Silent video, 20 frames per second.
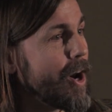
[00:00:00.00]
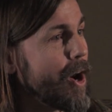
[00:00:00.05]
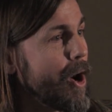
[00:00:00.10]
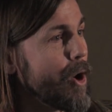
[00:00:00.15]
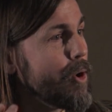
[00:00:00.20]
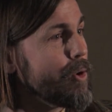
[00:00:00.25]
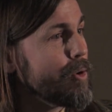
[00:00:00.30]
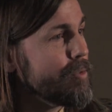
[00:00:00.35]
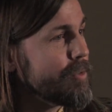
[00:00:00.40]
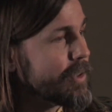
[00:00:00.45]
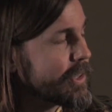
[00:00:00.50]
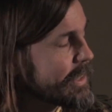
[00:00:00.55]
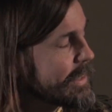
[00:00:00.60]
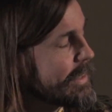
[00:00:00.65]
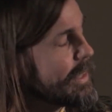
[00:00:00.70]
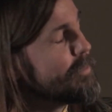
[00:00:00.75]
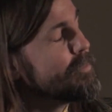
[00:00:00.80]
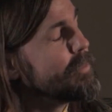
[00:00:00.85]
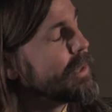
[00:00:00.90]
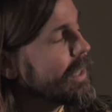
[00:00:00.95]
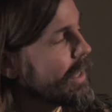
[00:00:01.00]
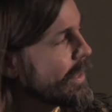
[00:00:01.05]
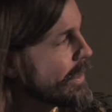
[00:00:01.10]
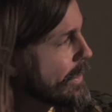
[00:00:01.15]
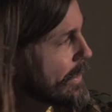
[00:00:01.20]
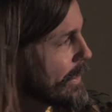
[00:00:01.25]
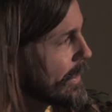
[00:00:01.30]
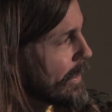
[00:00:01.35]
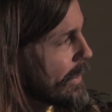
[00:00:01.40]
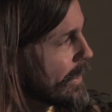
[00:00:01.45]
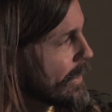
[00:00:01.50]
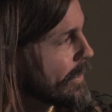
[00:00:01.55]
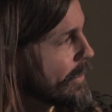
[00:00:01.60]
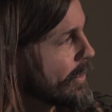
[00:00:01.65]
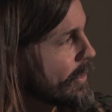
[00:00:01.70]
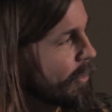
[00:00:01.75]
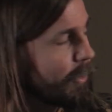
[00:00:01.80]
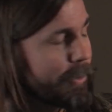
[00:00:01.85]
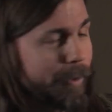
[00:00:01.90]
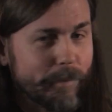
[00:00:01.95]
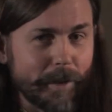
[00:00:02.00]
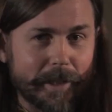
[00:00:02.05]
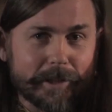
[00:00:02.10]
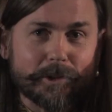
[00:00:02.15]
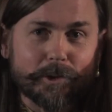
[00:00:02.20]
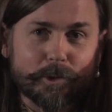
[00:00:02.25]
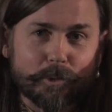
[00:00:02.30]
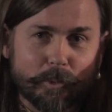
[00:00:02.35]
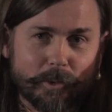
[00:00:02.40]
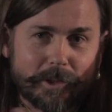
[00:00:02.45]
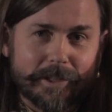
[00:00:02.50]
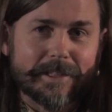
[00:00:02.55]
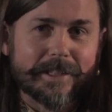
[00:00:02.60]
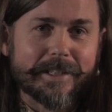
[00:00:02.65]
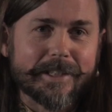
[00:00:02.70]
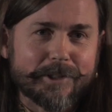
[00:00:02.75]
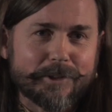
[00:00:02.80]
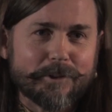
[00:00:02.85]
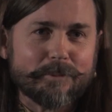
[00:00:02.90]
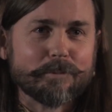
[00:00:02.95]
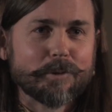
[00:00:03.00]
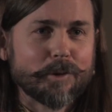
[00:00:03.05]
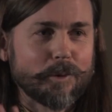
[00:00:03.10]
overstimulating. So you might just want to see some